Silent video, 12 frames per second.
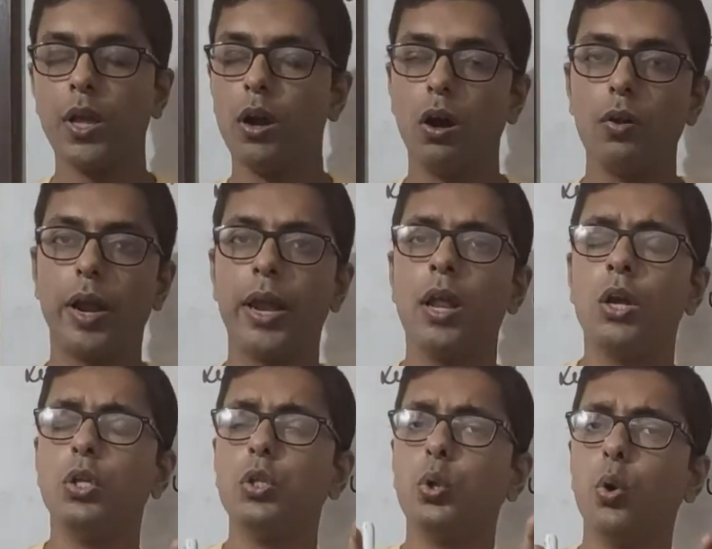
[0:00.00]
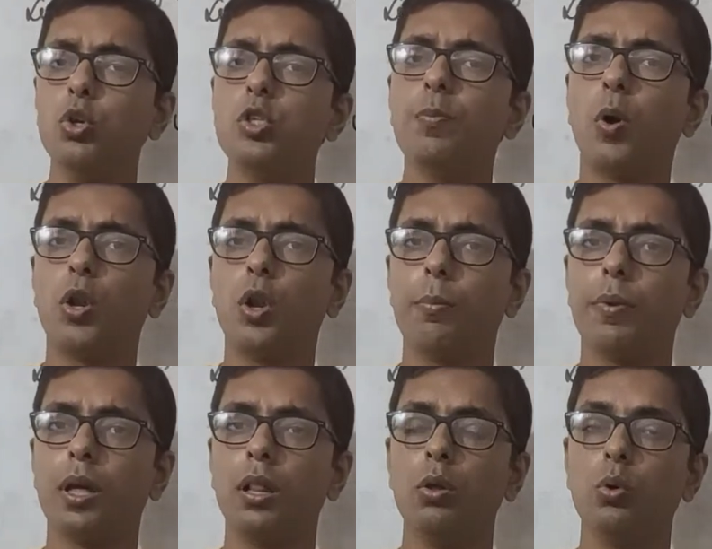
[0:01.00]
Alright, those
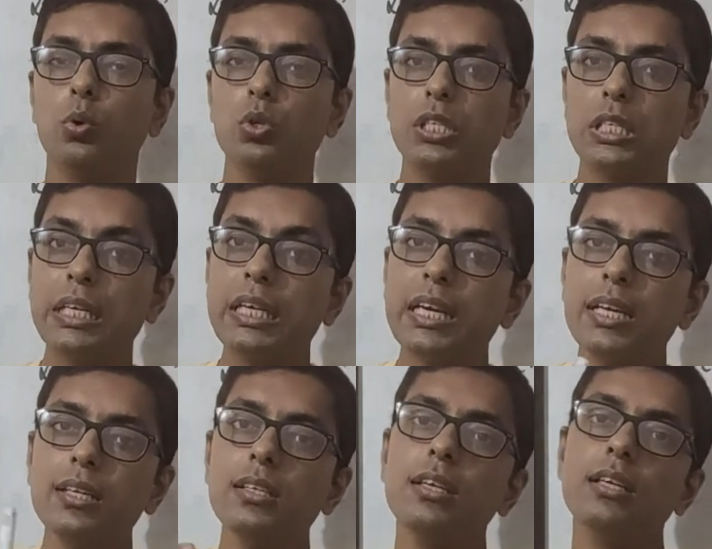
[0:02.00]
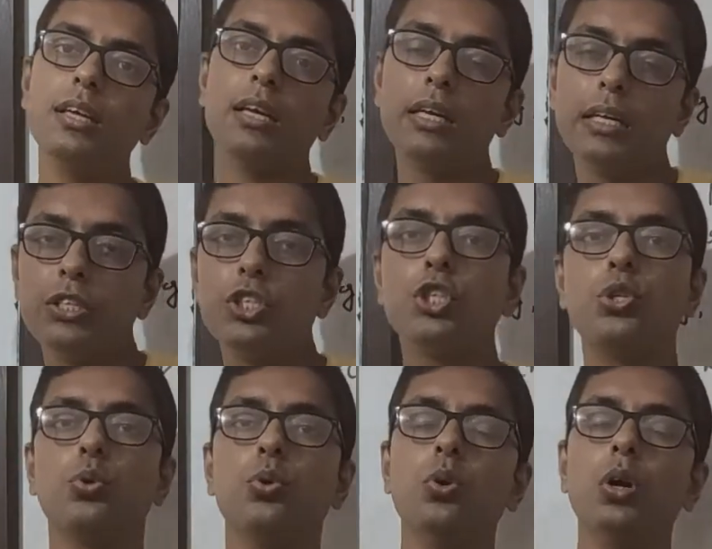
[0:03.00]
polynomial whose degree is
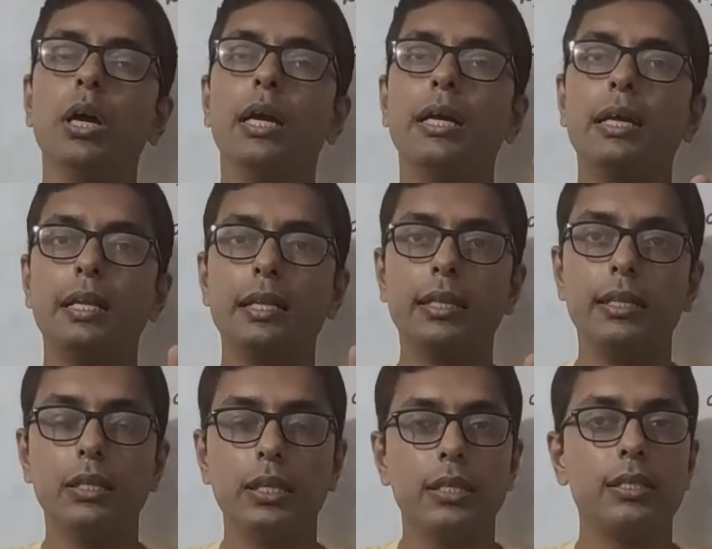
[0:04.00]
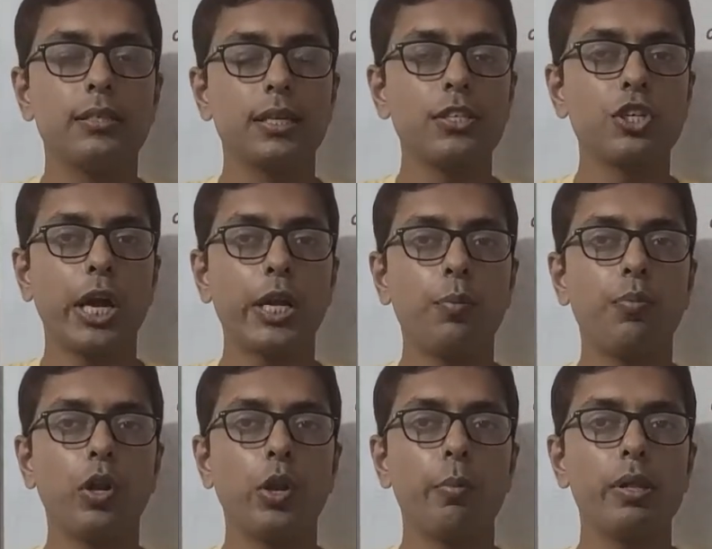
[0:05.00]
2, such kind of
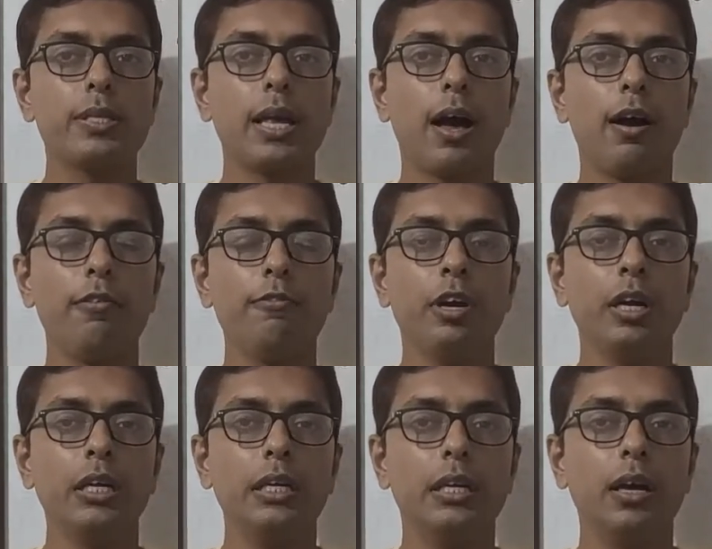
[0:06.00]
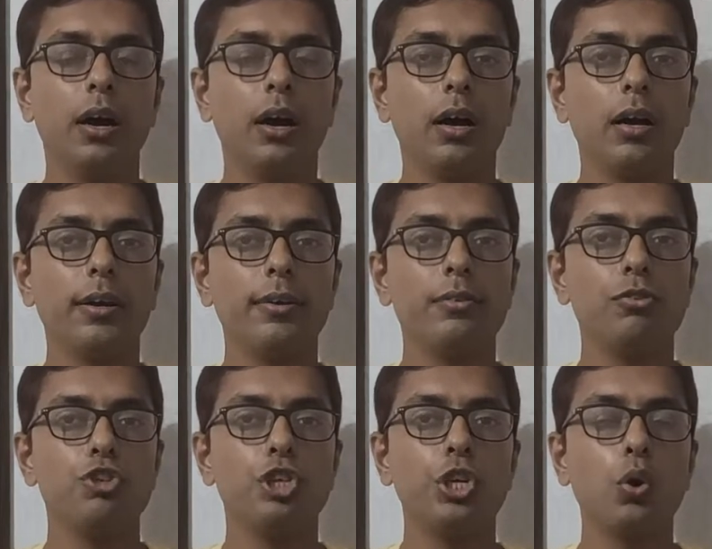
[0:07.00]
polynomials have
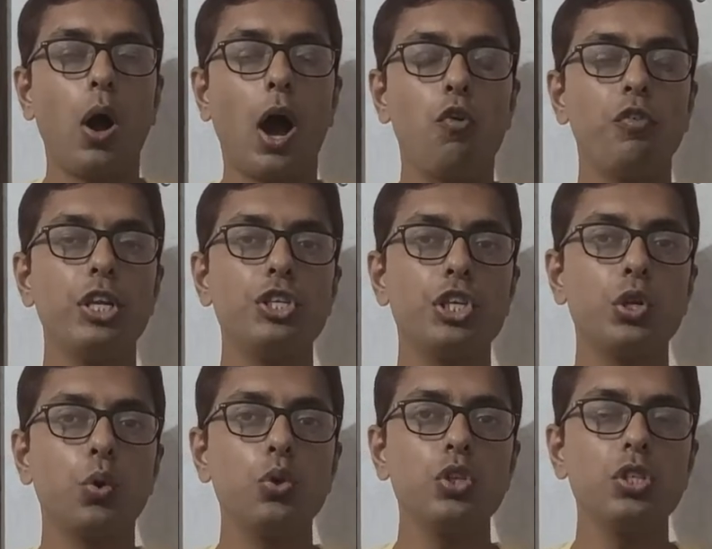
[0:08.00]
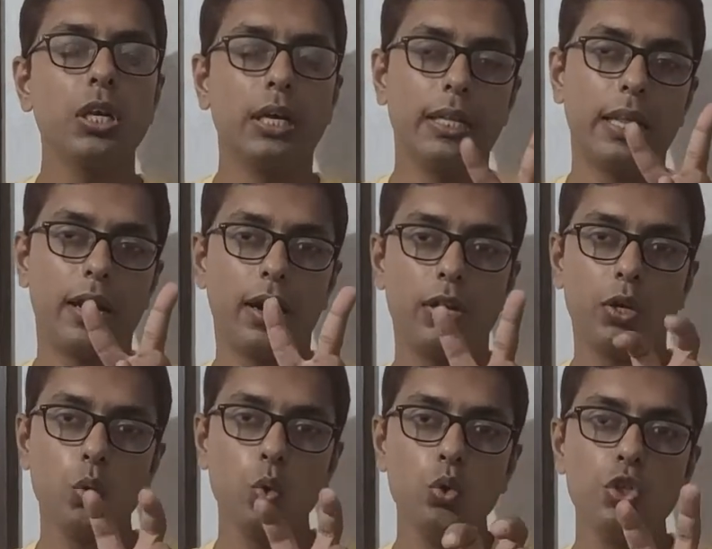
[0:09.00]
0. How many zeros? There are
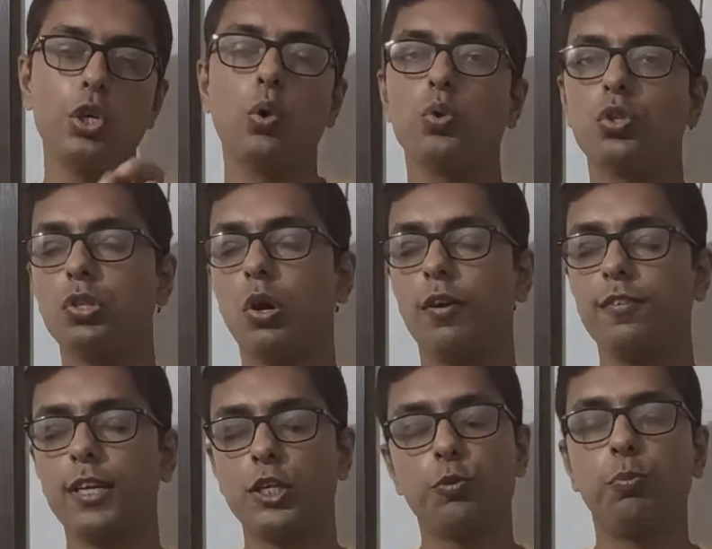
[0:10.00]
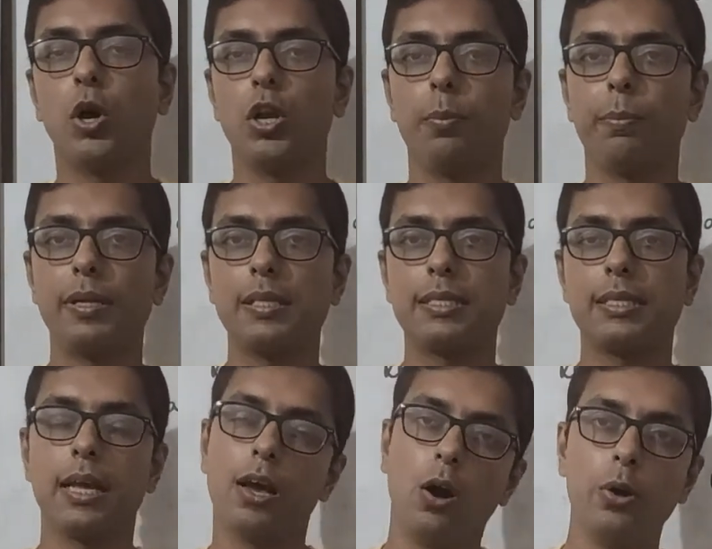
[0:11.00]
2 zeros of such polynomials.
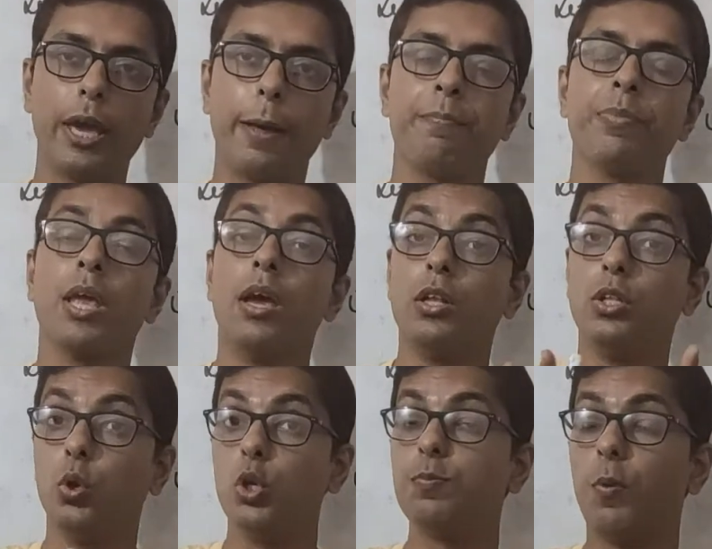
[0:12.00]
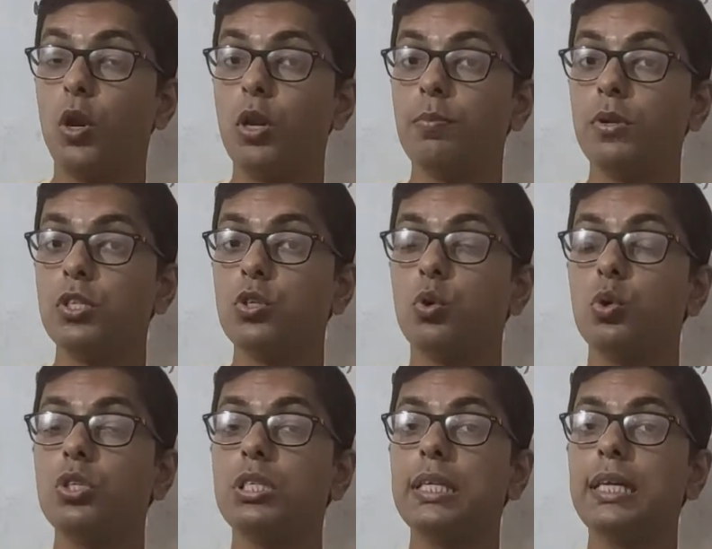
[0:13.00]
Okay, those polynomials
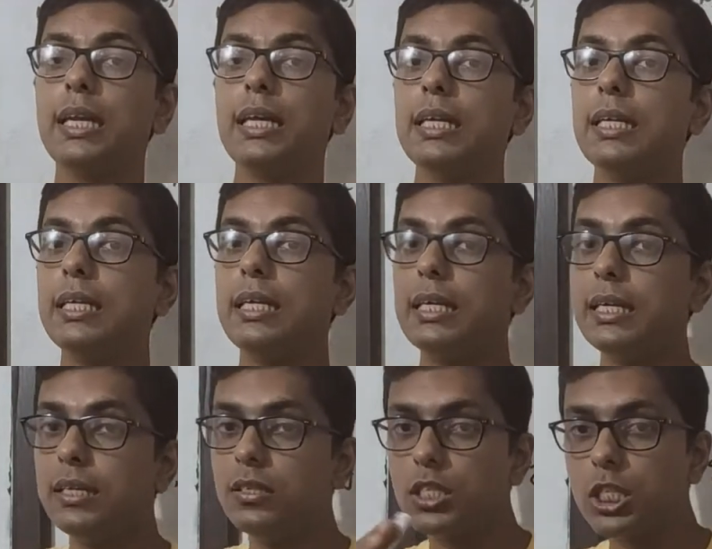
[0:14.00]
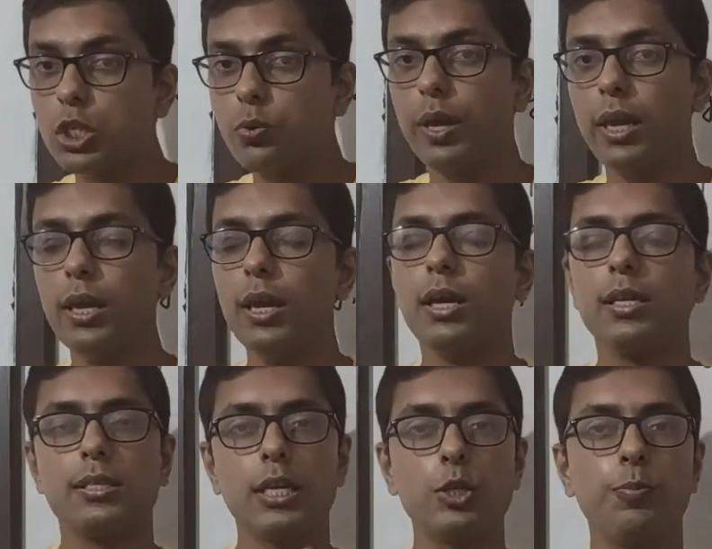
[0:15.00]
whose degree is 3,
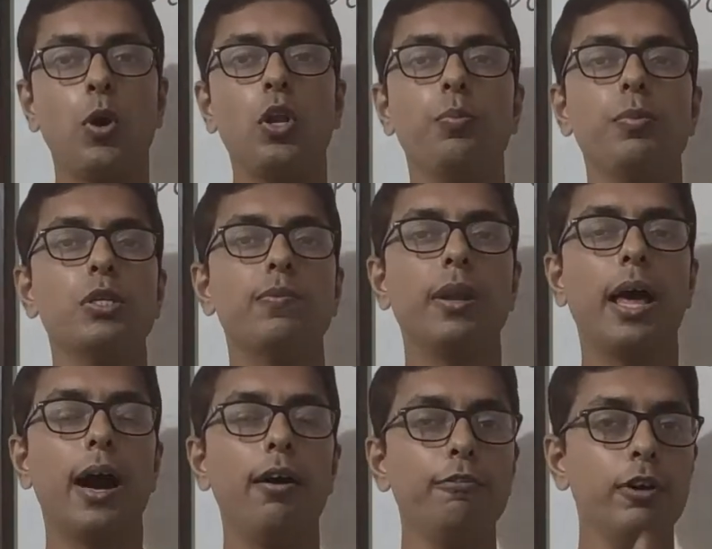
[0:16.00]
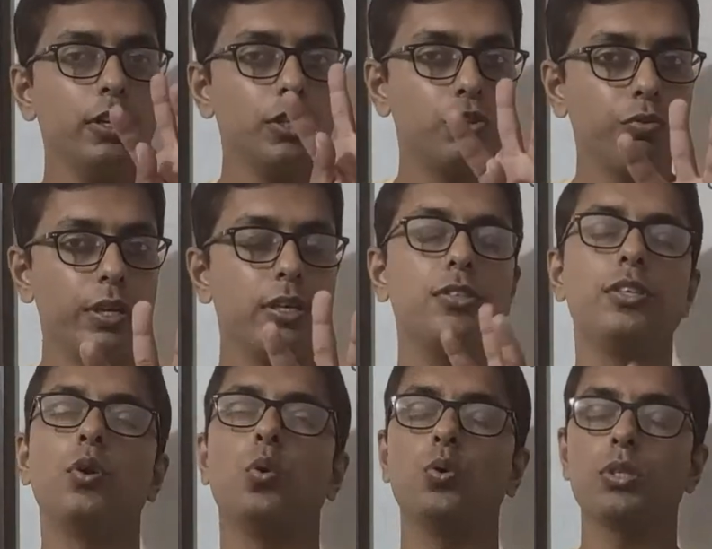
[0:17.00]
such polynomials will have 3
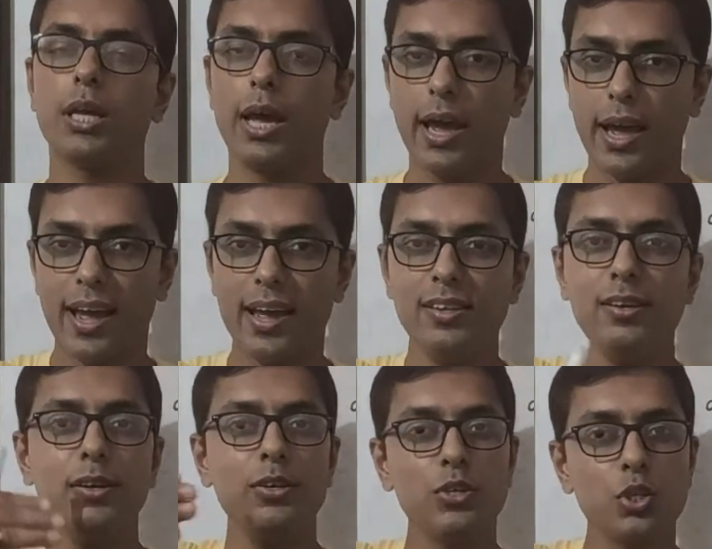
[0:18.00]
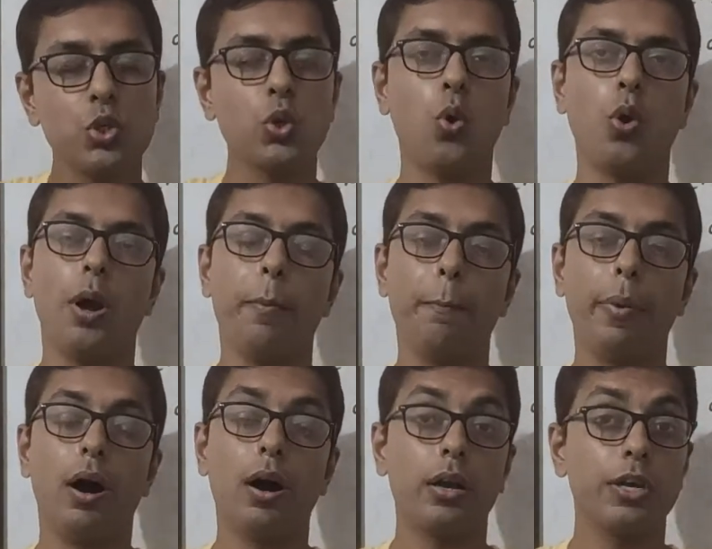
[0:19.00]
zeros, and so
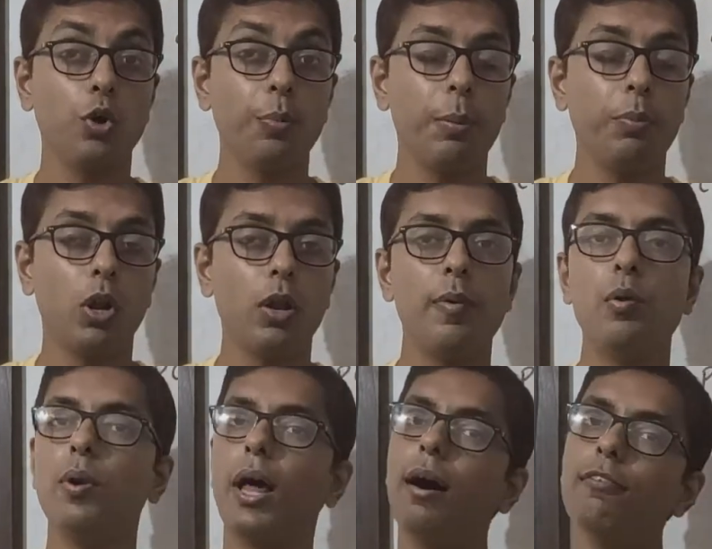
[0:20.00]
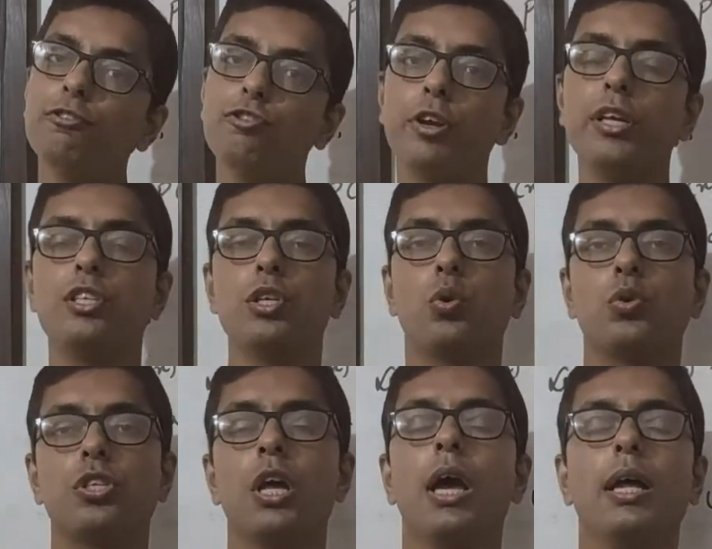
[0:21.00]
a cubic polynomial will have 3 zeros.